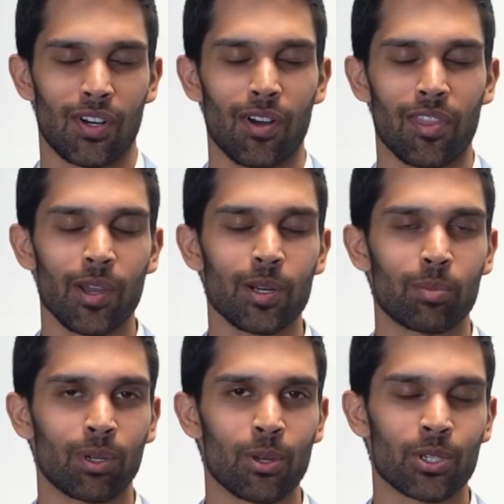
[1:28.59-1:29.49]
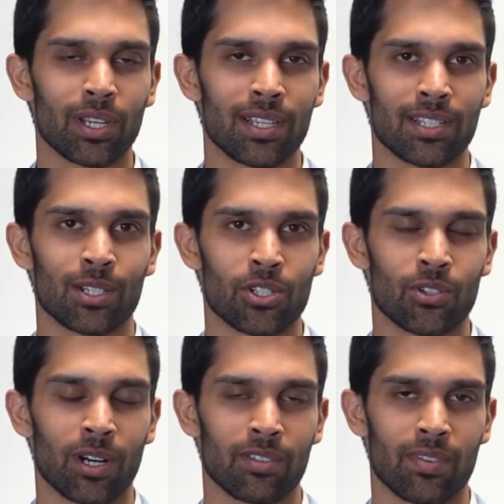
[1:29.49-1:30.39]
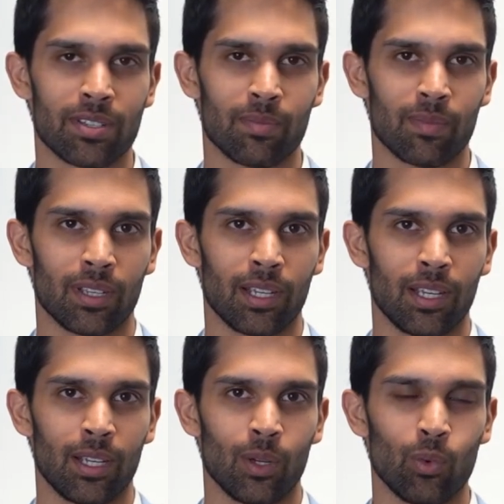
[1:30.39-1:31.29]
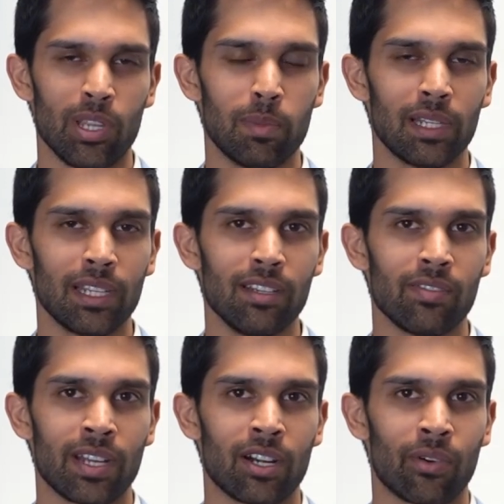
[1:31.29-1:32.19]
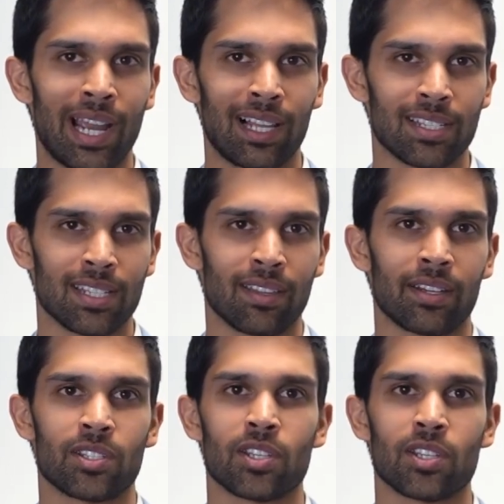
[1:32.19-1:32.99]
Our third approach is constructivism. We believe in a reality that is a